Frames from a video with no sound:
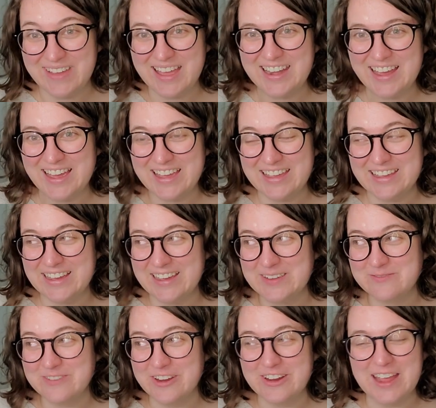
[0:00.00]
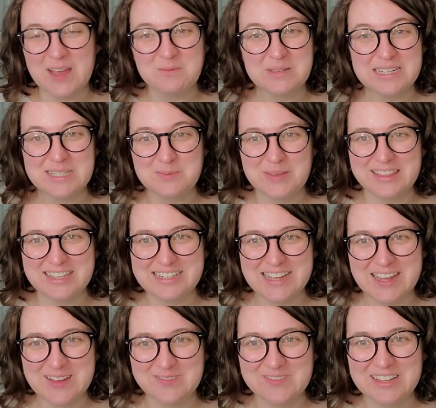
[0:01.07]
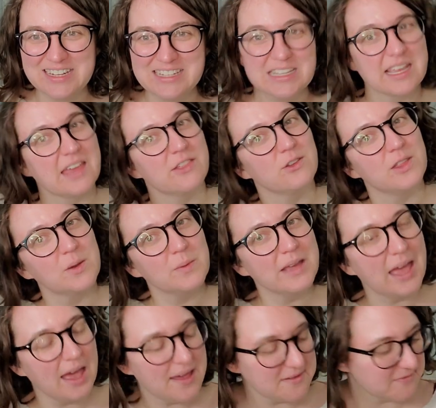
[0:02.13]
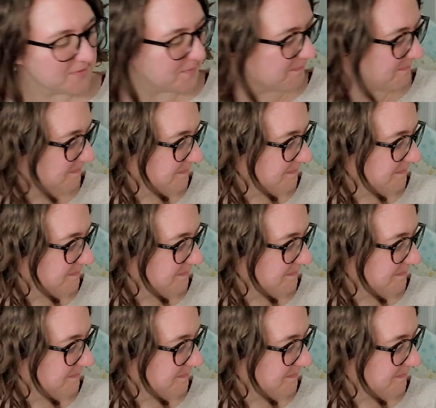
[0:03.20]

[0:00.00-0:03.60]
And I, I'm very happy to spend the time together that we have.